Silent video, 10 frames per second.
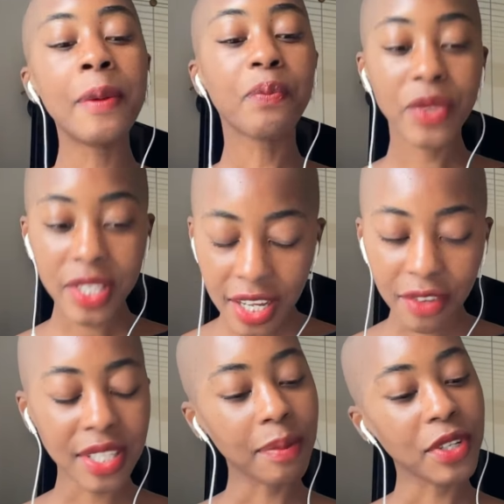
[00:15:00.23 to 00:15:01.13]

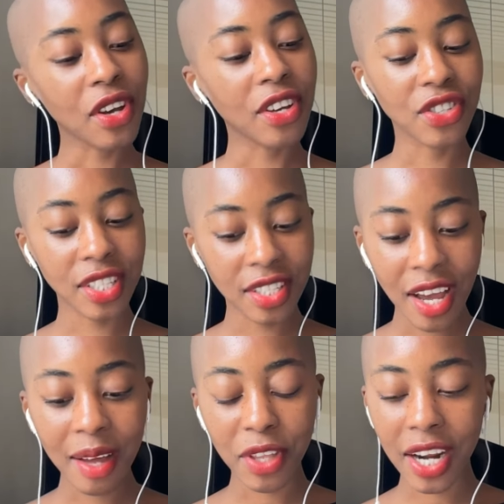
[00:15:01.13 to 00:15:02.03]
Self-sabotage is a
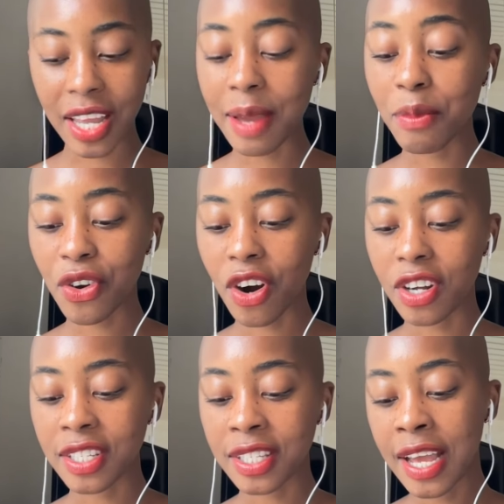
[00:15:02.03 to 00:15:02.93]
term that I came
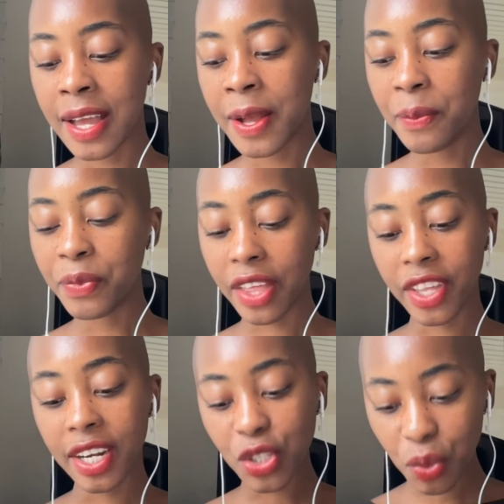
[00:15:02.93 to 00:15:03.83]
across. And
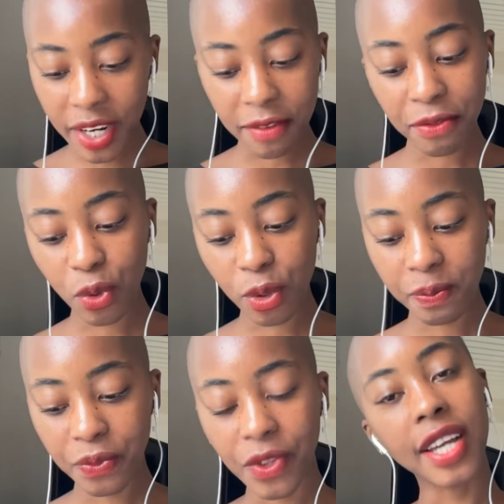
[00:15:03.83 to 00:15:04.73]
then at twenty-four,
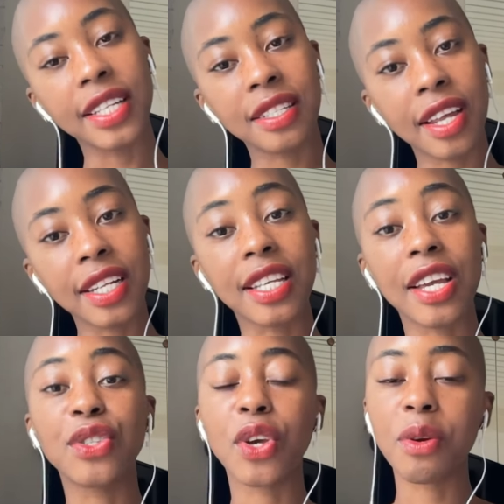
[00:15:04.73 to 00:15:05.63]
I decided to
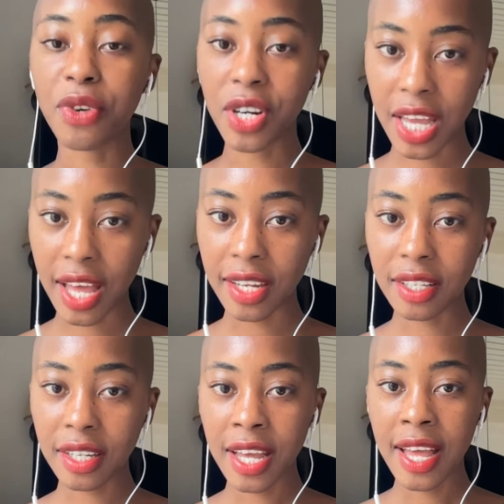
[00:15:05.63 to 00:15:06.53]
get sober
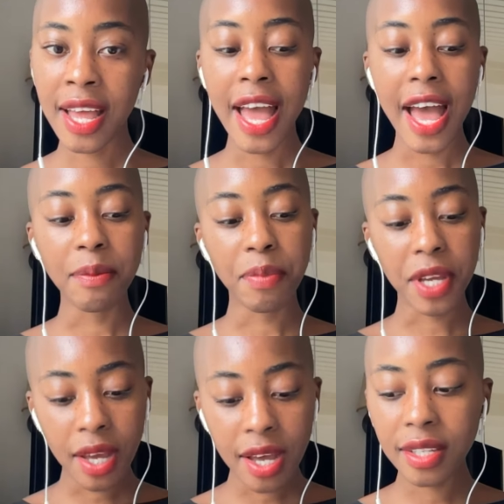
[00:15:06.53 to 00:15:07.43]
again. And
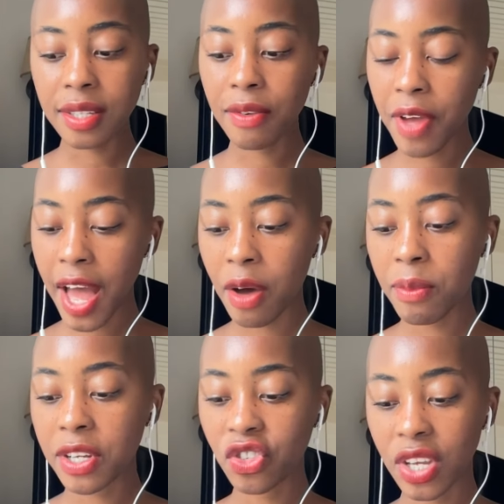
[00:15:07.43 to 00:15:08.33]
because of how
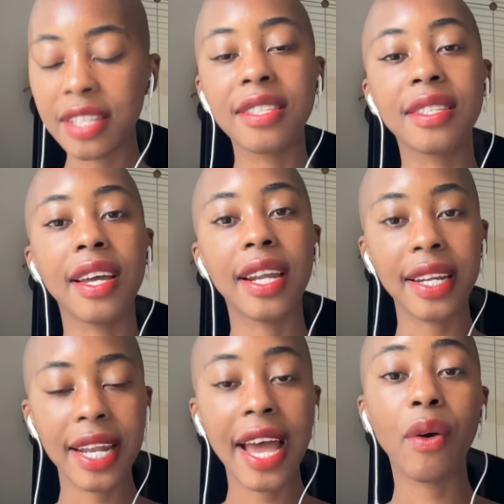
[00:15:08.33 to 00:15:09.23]
much insight
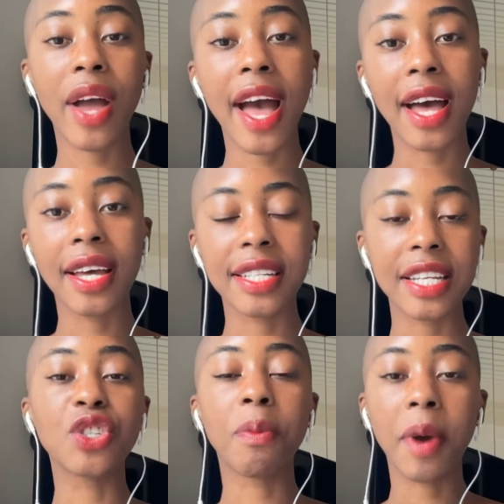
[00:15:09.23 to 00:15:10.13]
I now had
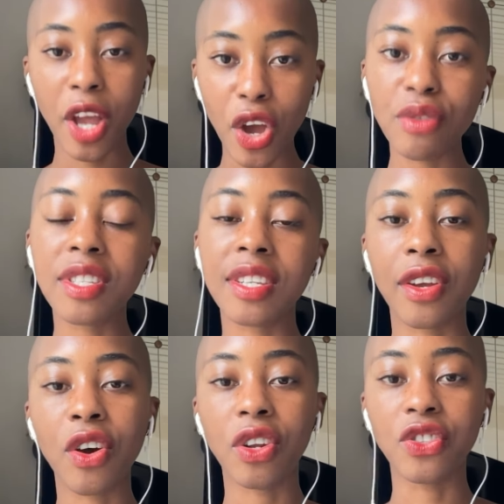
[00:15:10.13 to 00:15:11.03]
into my own
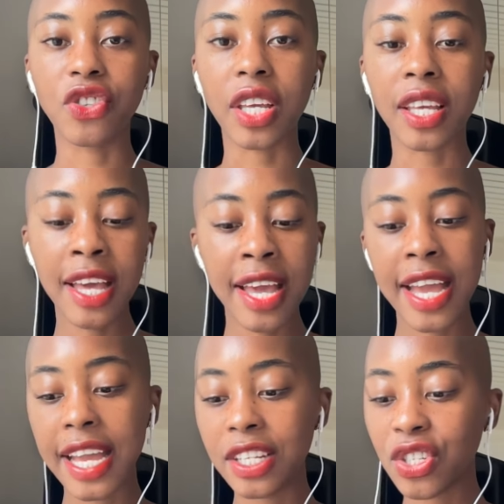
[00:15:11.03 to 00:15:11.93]
psychology,
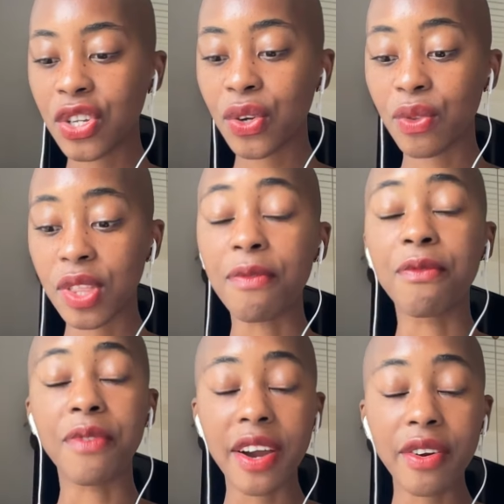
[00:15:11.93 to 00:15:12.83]
into the
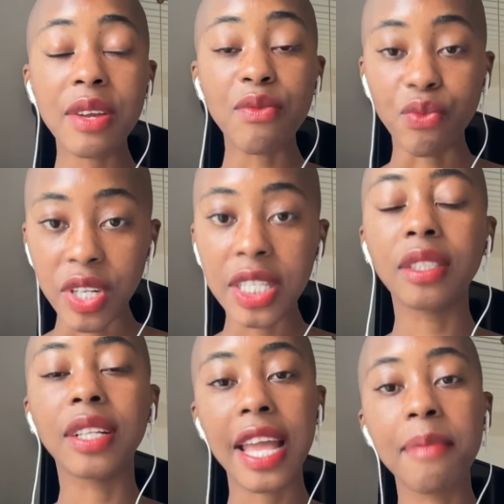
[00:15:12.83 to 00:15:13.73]
very
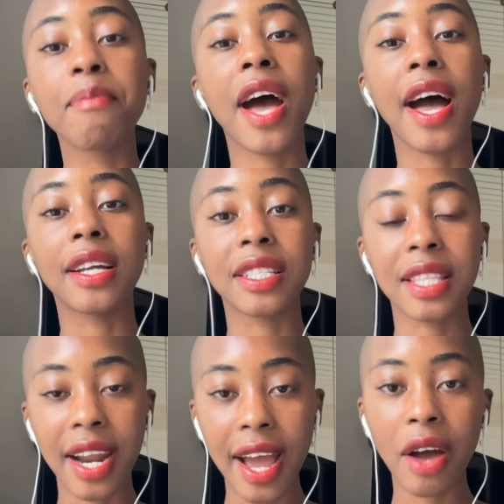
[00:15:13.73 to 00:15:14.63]
real impact
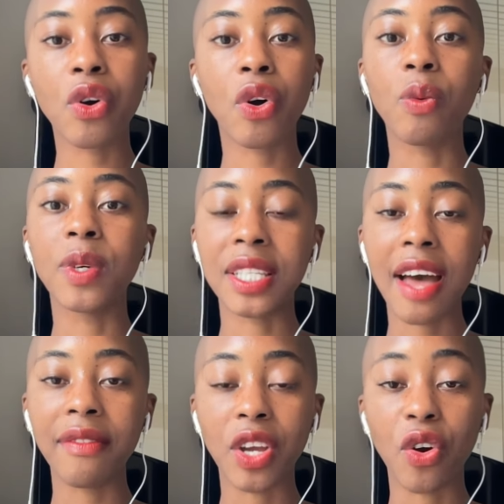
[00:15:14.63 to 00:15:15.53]
that alcohol was
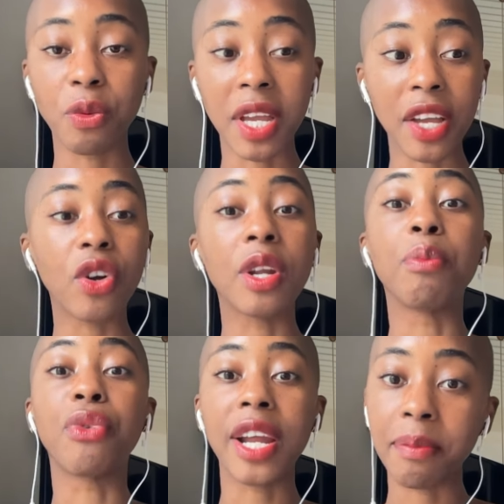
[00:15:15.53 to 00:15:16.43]
having on me on a
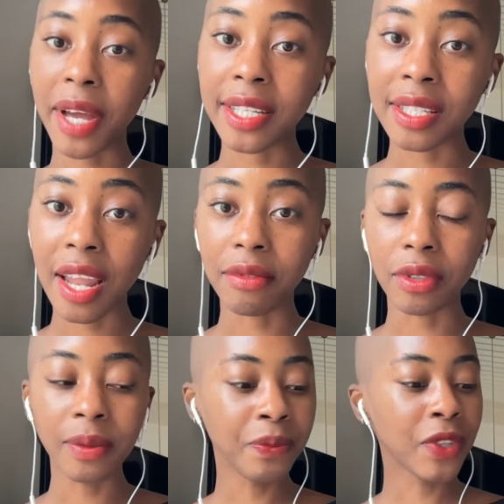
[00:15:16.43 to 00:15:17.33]
brain-based
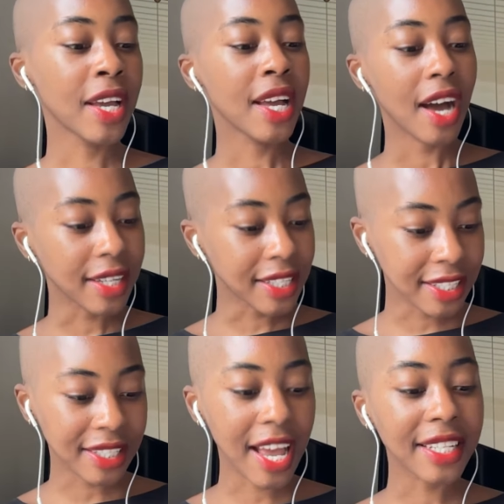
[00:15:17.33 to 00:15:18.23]
level,
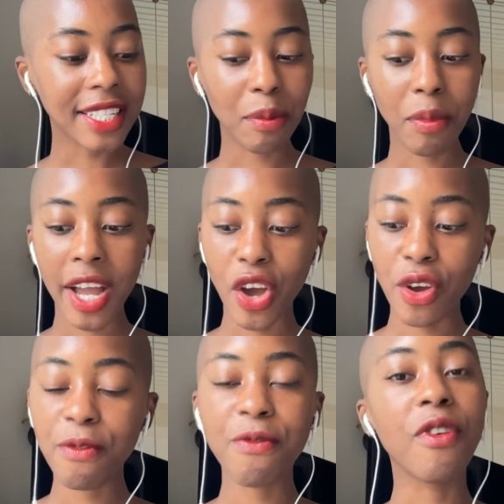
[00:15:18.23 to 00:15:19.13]
understanding my
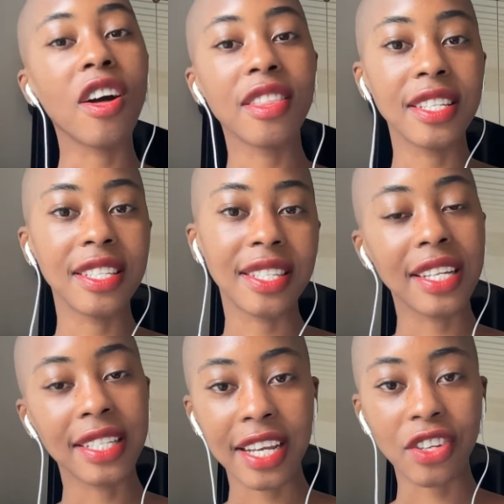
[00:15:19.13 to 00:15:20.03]
own father's
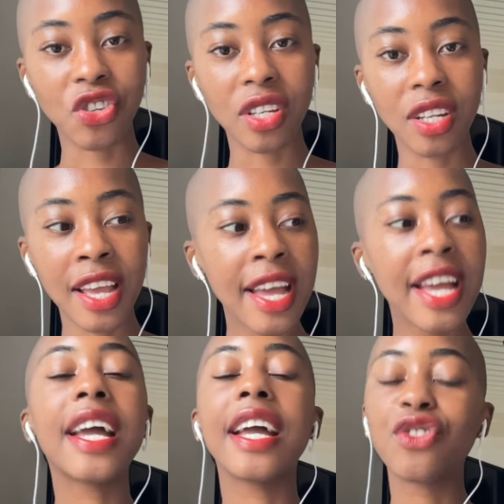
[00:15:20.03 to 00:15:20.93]
addiction,
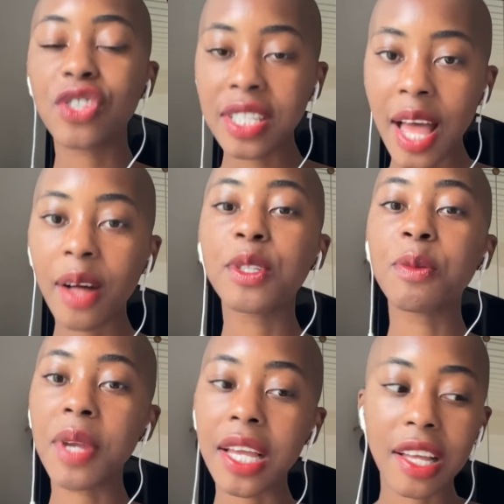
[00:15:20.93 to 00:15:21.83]
it just
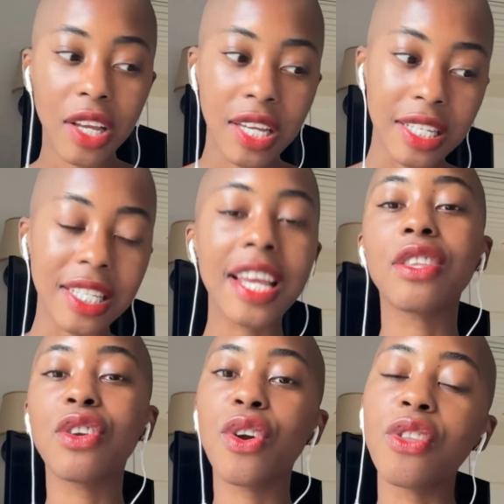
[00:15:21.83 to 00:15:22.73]
helped me
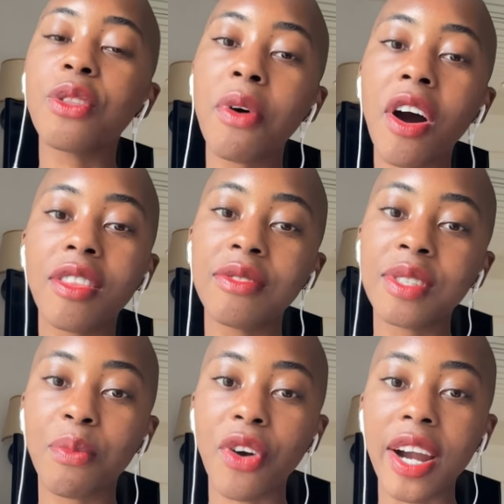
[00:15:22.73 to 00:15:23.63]
continue on the path of
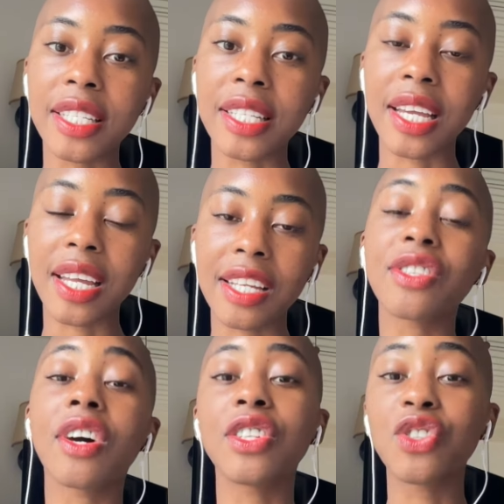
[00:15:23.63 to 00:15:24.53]
sobriety. And I
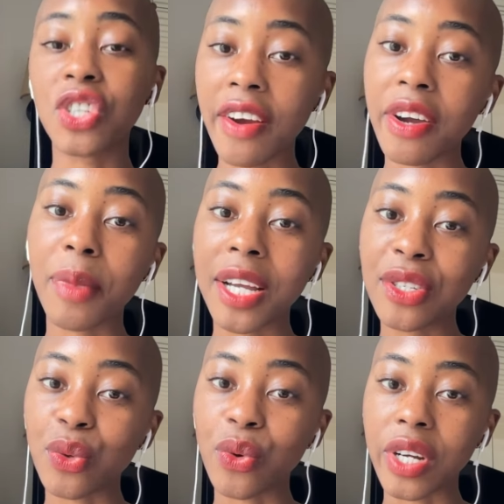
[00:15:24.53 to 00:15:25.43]
started sharing my
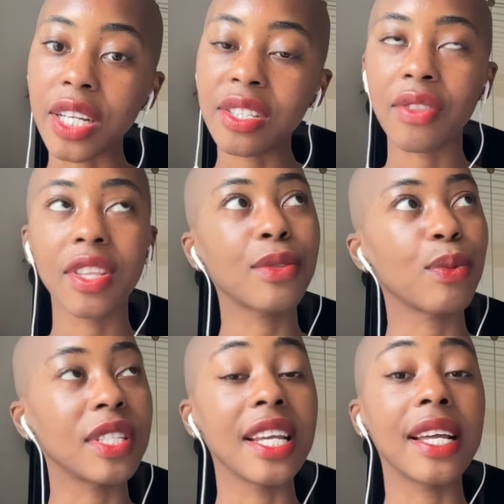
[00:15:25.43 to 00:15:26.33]
story. So this
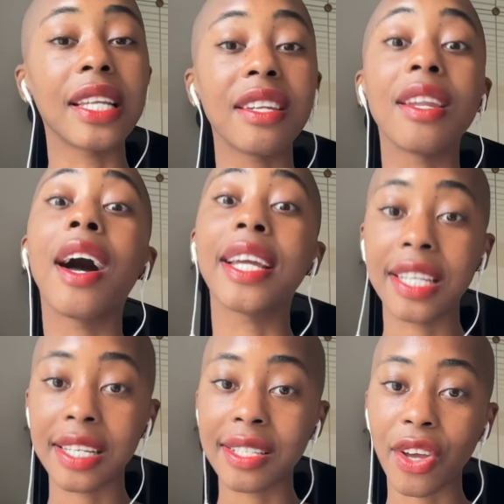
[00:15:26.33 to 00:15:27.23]
was nearly nine
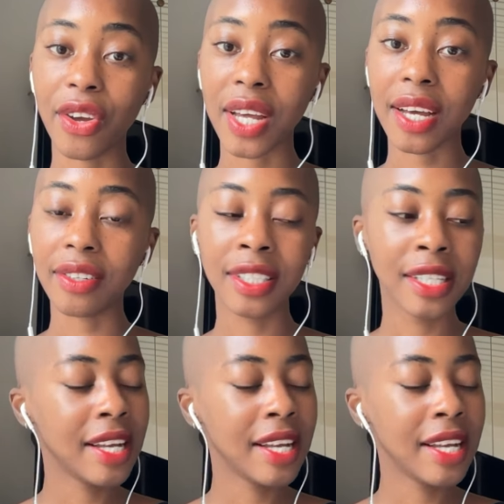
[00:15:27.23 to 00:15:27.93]
years ago now.